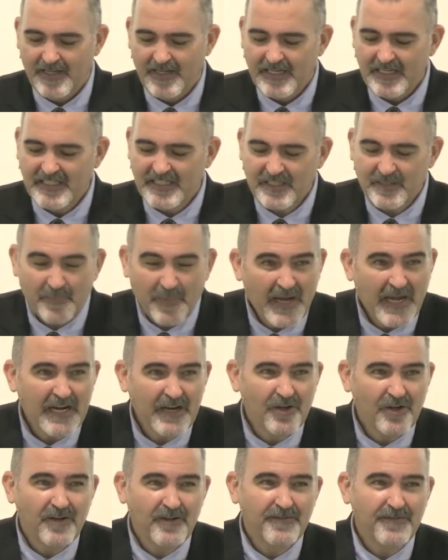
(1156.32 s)
in spite
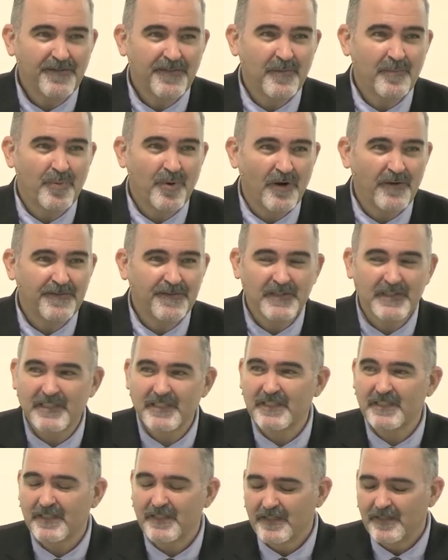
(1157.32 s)
of the prophet's
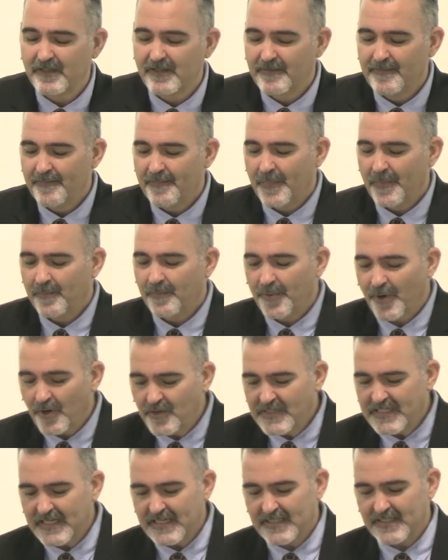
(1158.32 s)

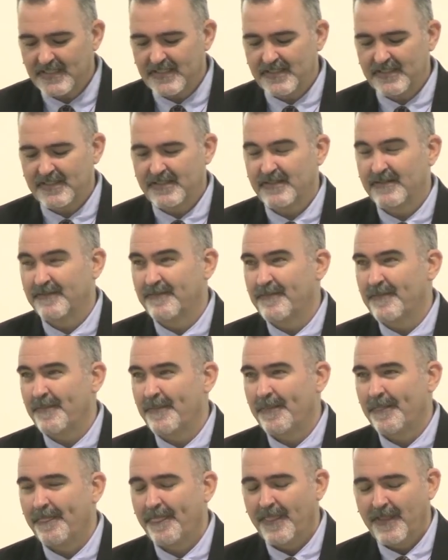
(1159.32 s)
protests.
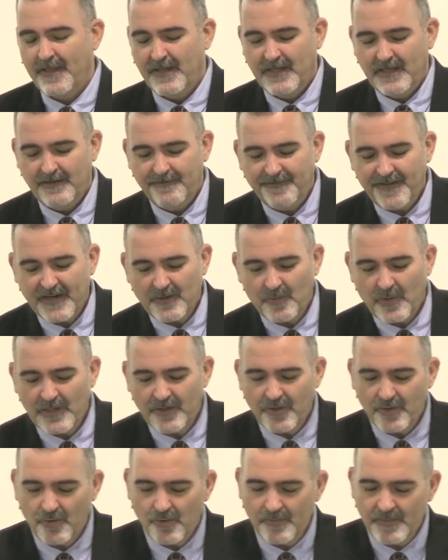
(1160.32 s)
In fact, one
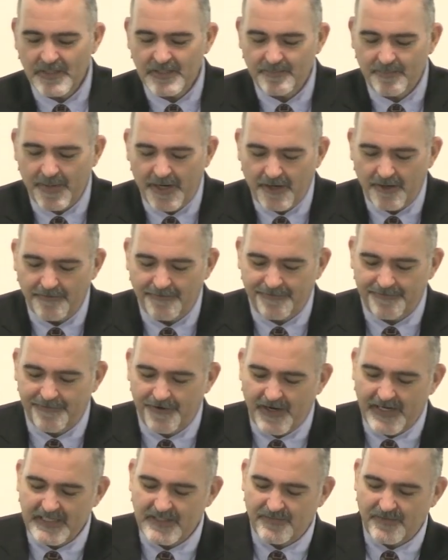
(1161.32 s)
could almost
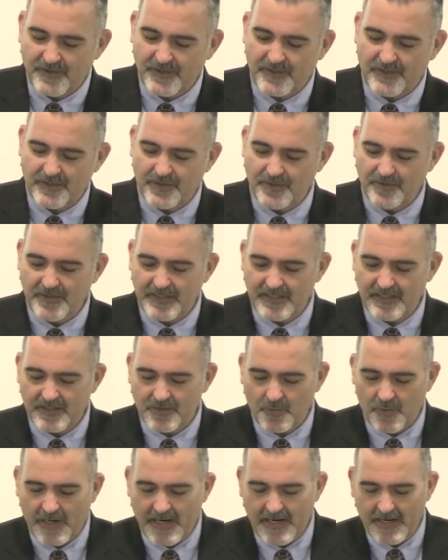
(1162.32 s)
paraphrase verse 2 in
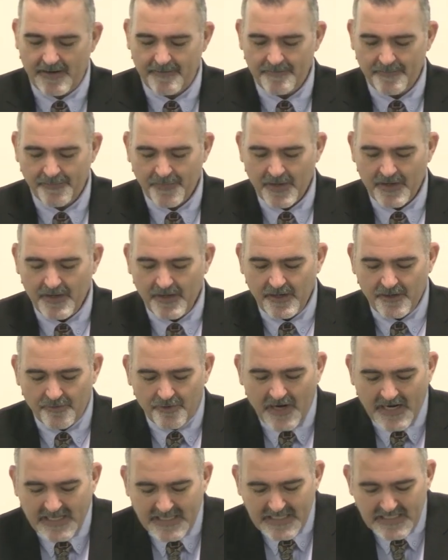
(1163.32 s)
this way.
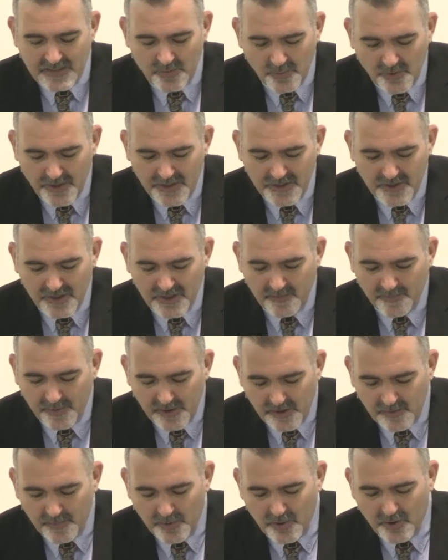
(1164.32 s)
Write these words on a
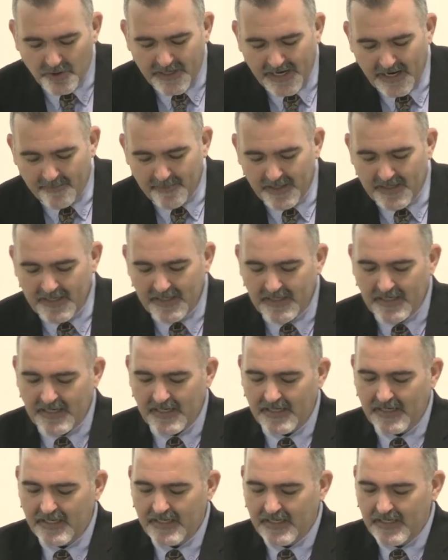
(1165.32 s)
billboard, Habakkuk,
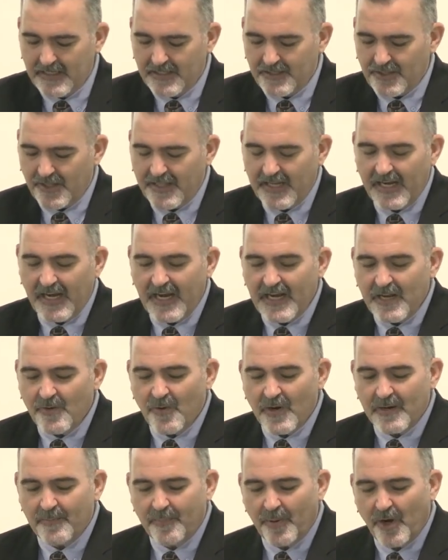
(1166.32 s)
so that
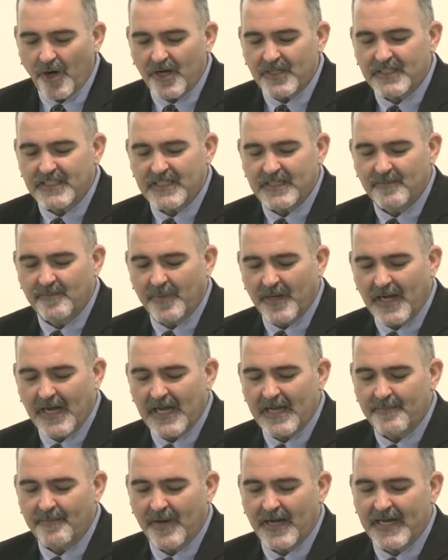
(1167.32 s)
anyone passing
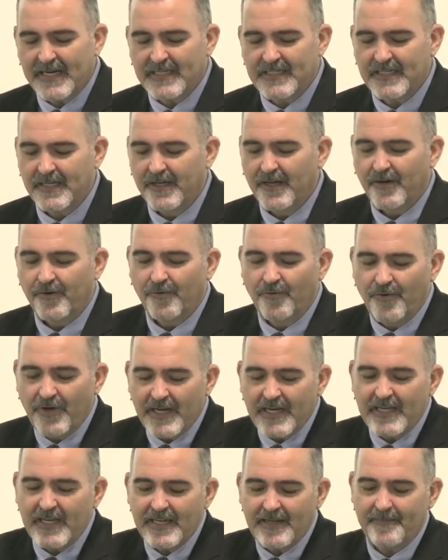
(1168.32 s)
by might
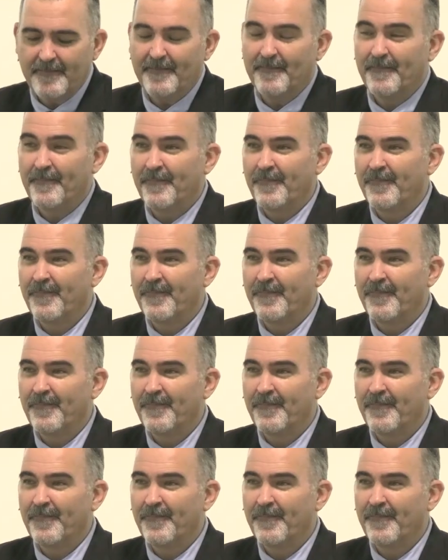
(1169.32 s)
read them.